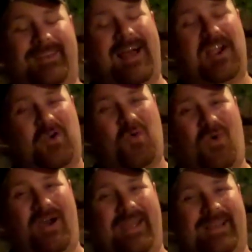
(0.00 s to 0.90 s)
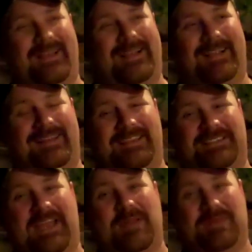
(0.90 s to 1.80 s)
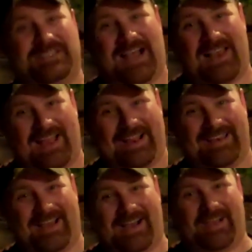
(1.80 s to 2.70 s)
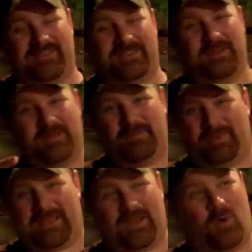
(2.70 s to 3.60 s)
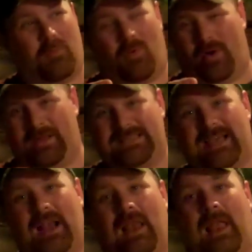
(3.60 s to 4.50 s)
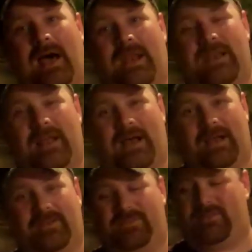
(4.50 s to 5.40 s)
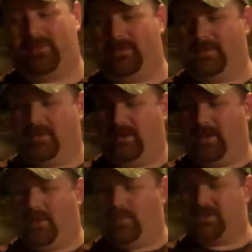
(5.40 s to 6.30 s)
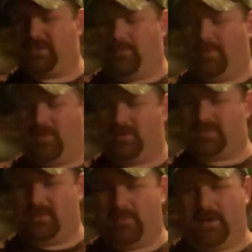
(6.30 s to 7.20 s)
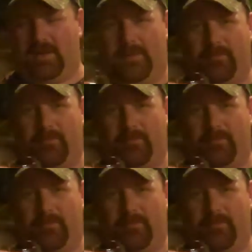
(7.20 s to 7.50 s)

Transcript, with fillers: Not quite the same as I like knives, but that old boy, he's got a lot of knives. And we're sipping on some uh,